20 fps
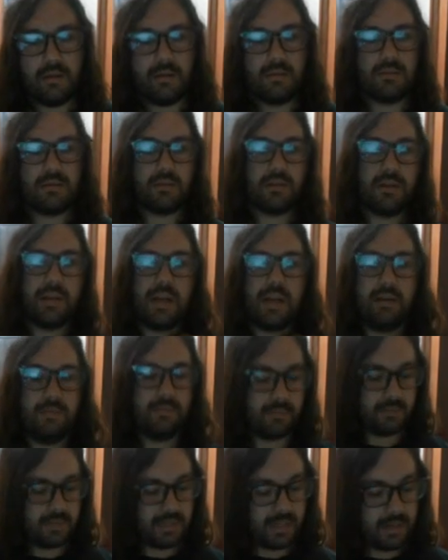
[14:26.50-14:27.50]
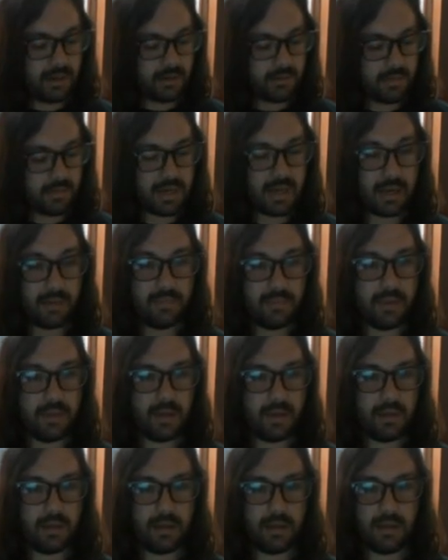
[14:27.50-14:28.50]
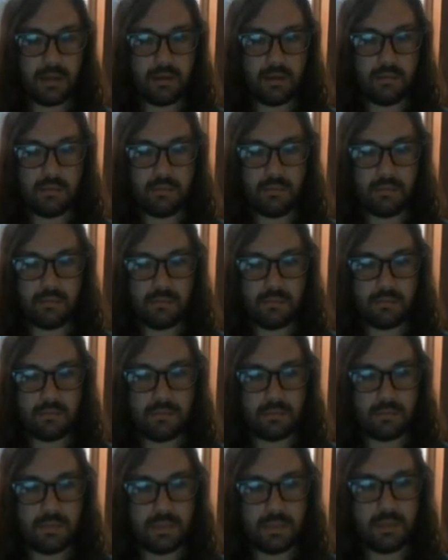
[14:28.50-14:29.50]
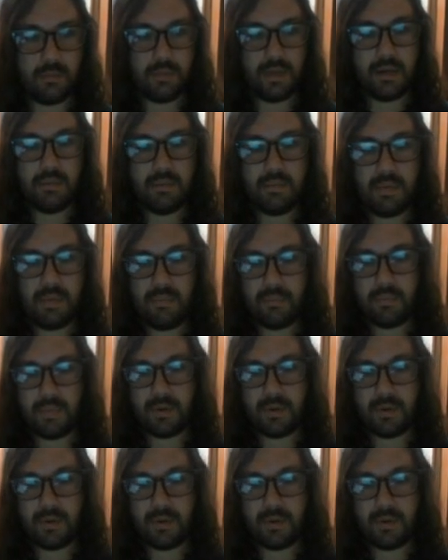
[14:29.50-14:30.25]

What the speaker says: So yeah, there we have the little minimap.